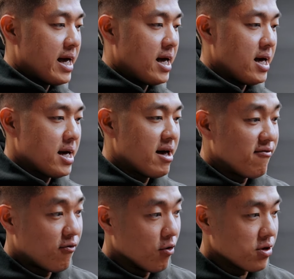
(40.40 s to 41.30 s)
and
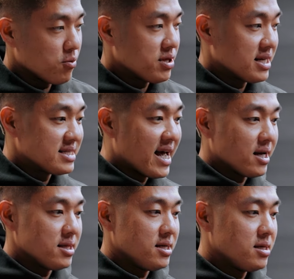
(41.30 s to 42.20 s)
forth with
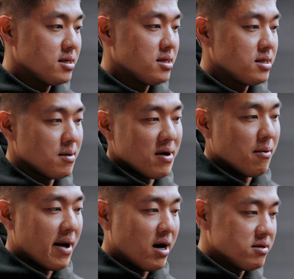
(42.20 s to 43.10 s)
exactly the amount
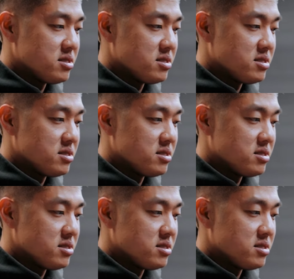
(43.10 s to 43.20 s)
of miles,